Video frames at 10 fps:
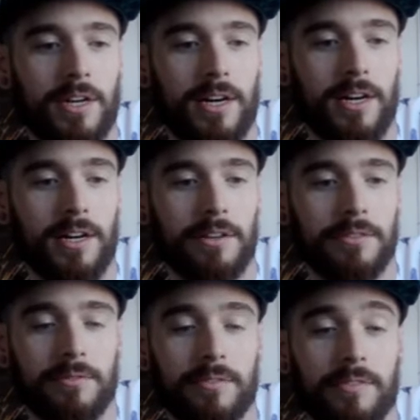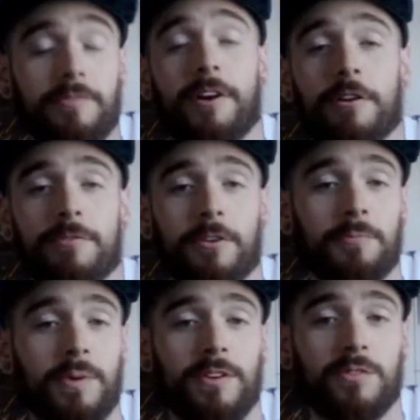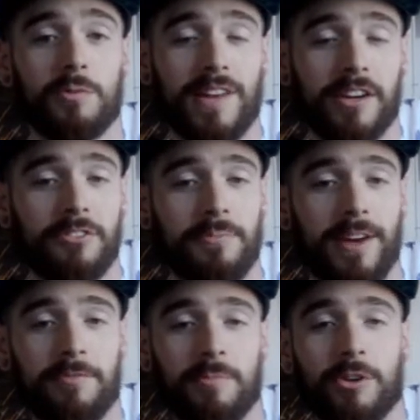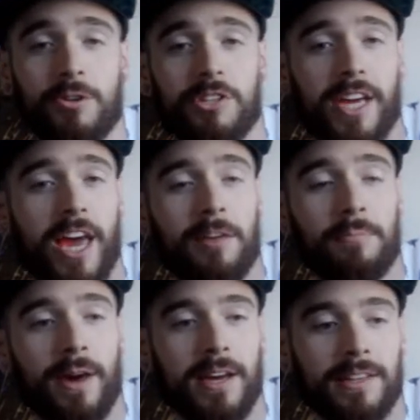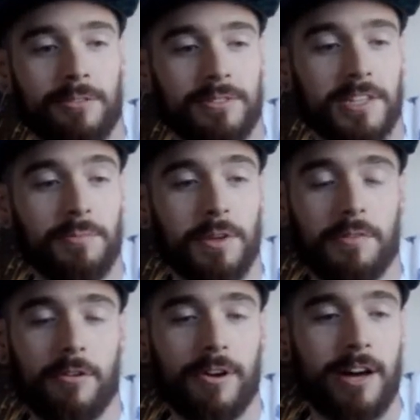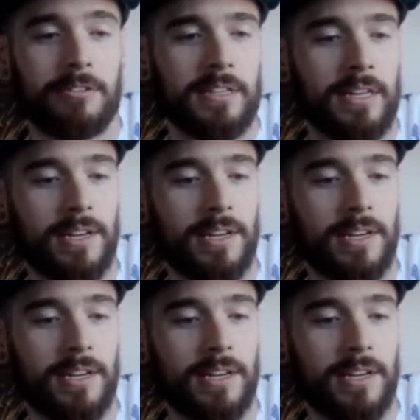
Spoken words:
The very first piece was actually made from a Gucci handbag that was going to be thrown out.